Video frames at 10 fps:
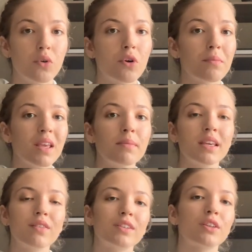or maybe
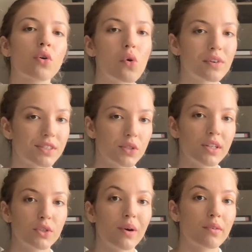even the course
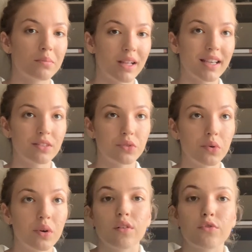that you are applying to.